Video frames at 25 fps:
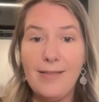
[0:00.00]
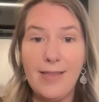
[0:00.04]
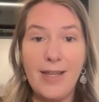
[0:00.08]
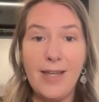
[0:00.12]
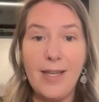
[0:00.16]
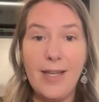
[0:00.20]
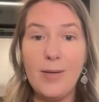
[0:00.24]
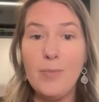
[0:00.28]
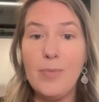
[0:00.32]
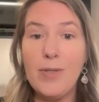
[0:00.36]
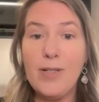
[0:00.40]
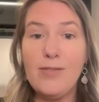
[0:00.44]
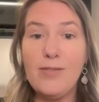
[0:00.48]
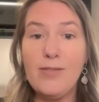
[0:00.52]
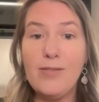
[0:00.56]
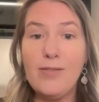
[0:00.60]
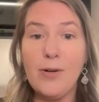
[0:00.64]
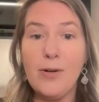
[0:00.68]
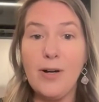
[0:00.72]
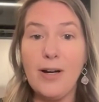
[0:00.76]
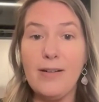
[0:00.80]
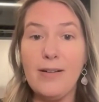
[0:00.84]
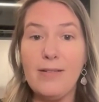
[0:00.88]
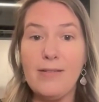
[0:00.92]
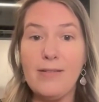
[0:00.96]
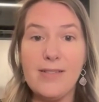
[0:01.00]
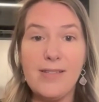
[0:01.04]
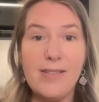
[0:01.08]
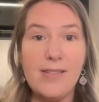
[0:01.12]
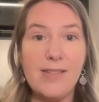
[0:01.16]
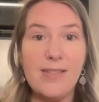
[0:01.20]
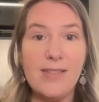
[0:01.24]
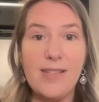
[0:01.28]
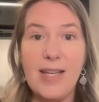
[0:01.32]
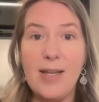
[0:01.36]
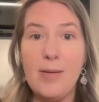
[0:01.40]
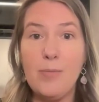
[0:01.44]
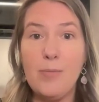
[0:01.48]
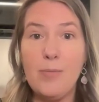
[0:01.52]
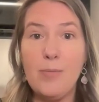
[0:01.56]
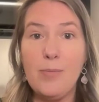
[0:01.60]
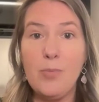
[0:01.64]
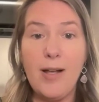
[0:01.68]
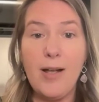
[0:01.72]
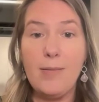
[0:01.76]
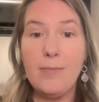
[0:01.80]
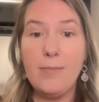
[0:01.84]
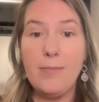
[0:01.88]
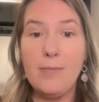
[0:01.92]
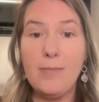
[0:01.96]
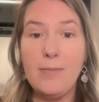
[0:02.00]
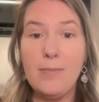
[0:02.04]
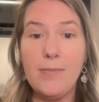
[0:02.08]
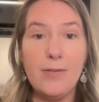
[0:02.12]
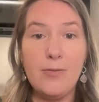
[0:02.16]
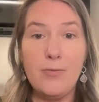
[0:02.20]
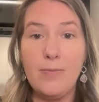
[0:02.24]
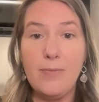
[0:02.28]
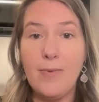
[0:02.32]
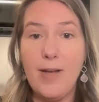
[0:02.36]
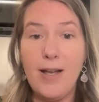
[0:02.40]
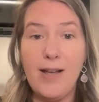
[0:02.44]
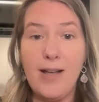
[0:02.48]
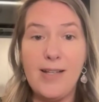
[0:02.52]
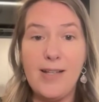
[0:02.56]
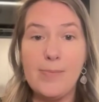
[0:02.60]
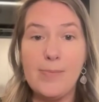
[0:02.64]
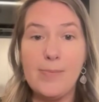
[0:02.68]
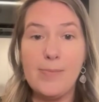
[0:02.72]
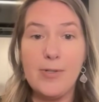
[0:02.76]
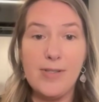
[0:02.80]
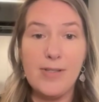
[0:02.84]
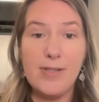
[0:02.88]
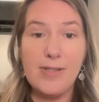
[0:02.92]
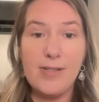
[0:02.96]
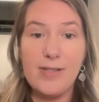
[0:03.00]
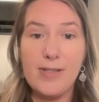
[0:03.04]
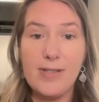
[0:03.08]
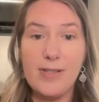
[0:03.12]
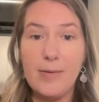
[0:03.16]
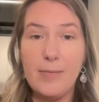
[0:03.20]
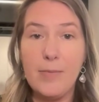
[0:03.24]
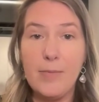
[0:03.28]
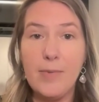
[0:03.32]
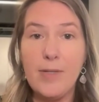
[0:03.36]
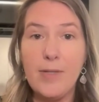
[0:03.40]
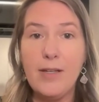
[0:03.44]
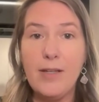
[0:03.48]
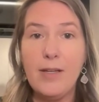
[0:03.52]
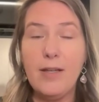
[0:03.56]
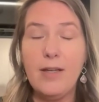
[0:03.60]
They can bill for it. It's the same problem in the hospital system.